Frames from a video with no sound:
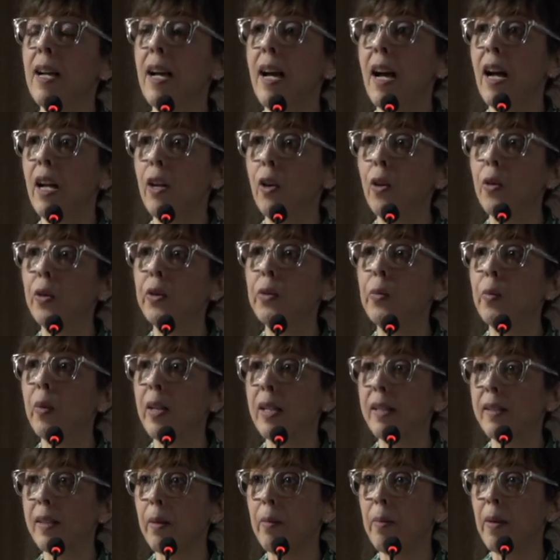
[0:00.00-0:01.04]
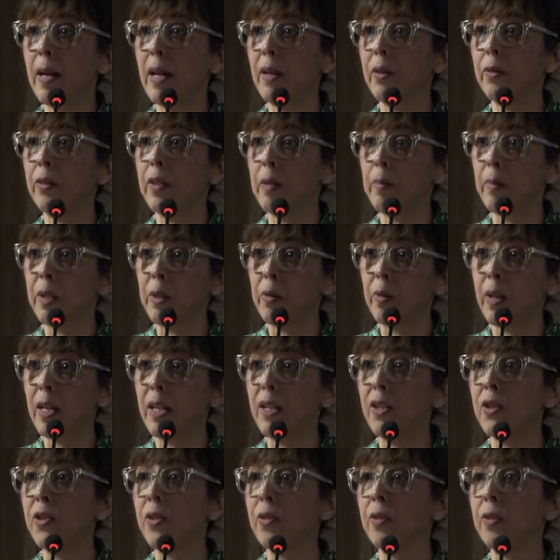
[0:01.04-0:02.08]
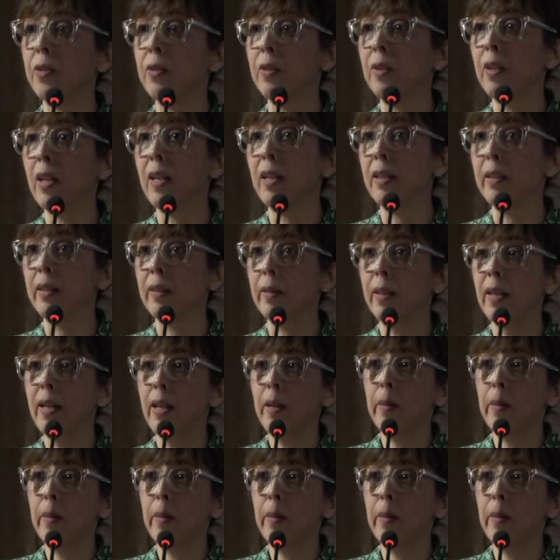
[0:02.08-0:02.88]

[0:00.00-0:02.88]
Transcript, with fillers: a lot was about immigration and